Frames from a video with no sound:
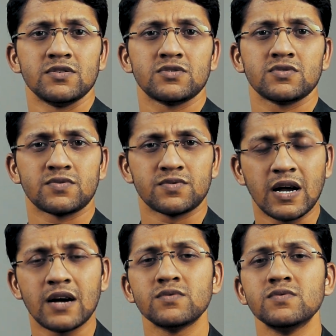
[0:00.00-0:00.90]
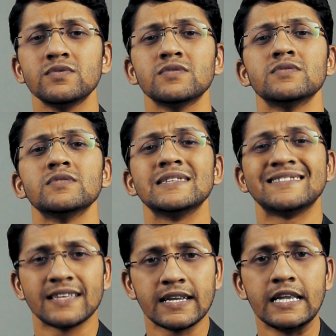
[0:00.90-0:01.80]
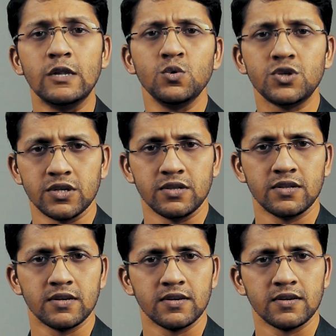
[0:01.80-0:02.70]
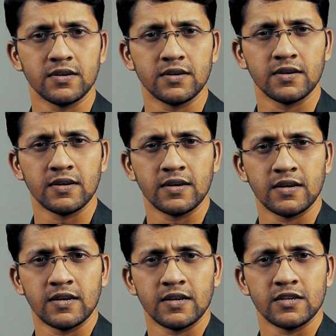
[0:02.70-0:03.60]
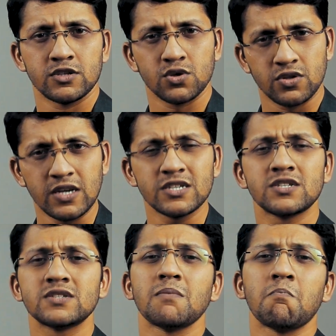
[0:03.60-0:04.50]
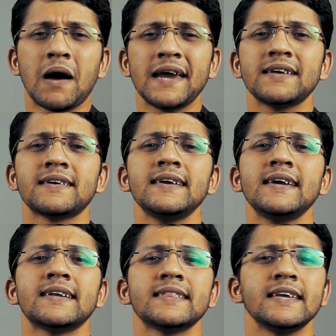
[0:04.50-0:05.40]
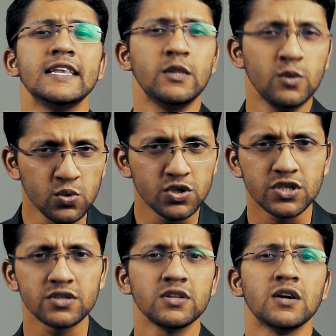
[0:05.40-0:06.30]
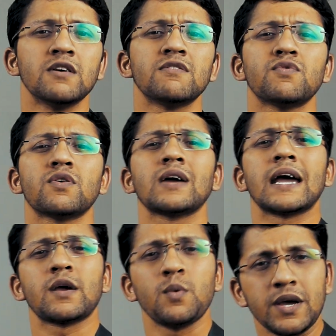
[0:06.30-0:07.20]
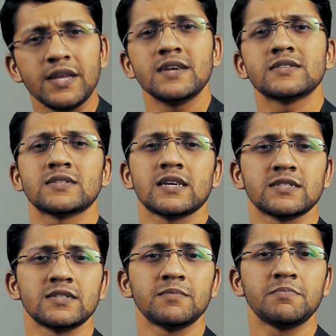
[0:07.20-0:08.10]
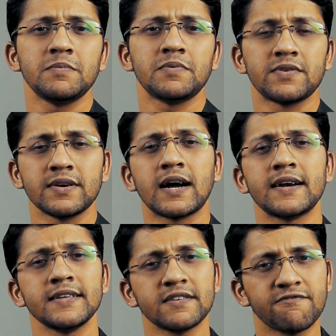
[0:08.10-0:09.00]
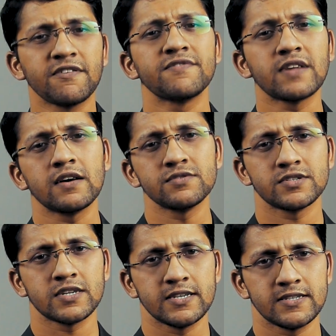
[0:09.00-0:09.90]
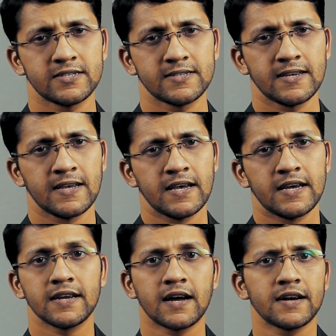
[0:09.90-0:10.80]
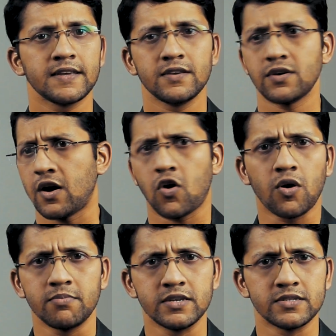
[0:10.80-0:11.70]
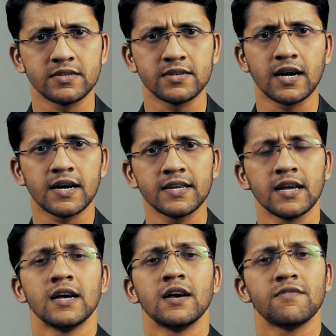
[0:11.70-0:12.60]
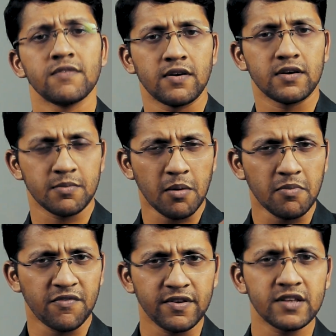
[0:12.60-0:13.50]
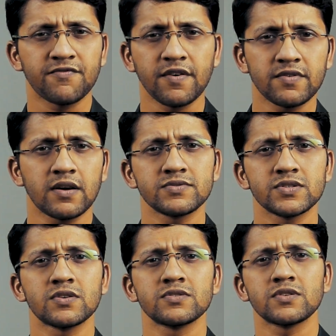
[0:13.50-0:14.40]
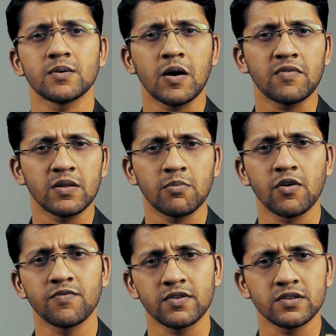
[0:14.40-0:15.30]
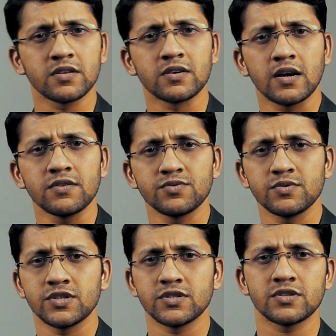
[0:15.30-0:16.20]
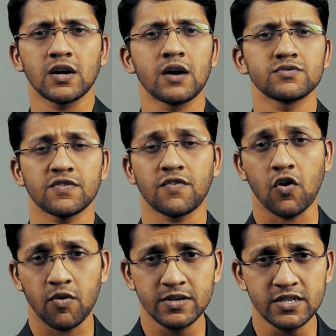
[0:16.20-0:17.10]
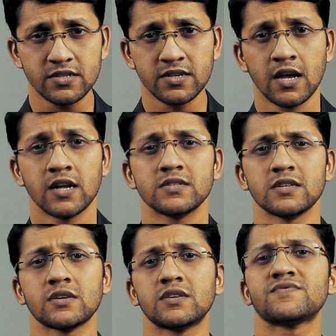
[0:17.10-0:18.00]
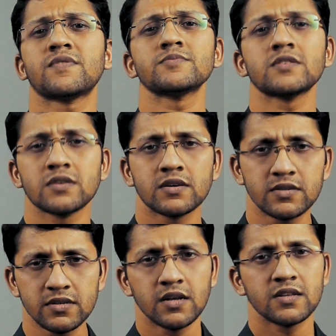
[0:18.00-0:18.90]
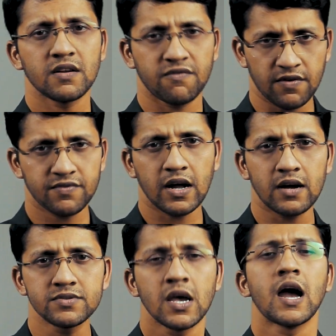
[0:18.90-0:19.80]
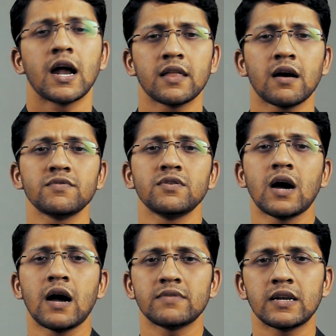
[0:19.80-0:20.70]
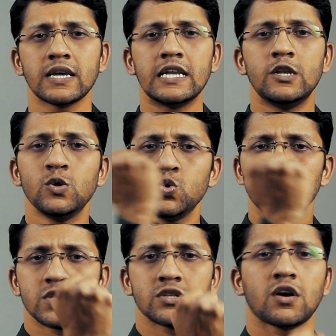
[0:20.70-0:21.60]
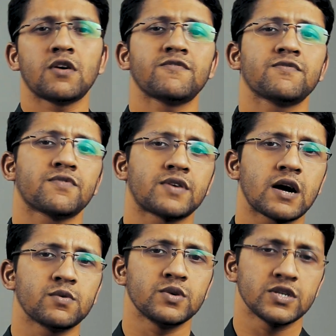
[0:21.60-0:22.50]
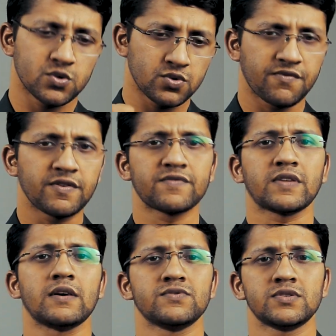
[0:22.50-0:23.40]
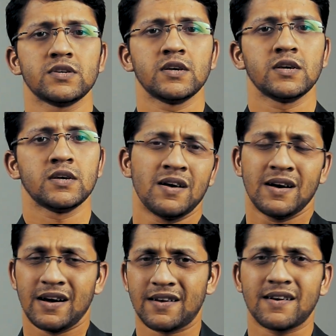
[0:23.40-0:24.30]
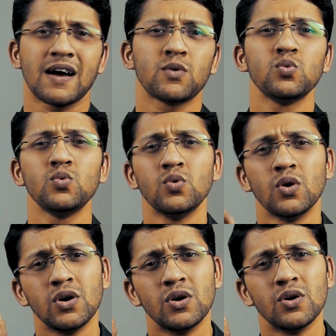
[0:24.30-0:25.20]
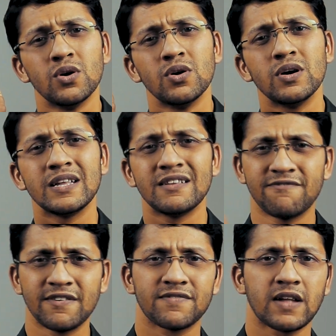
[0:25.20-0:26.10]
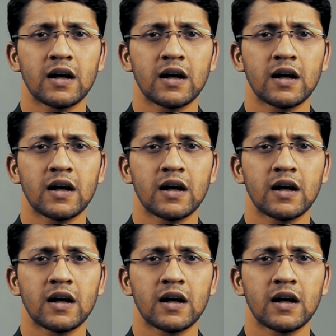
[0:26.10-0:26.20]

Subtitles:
So Rahu is an illusion. So this might create an illusion for Aquarius Ascendant people regarding the 5th house things, regarding your hobbies, regarding, remember 5th house is also the Bhavat Bhavam for the 3rd house, which is the house of hobbies, the 3rd from the 3rd, the 5th house, and now you have that illusion of Rahu into the 5th house. Rahu in the 5th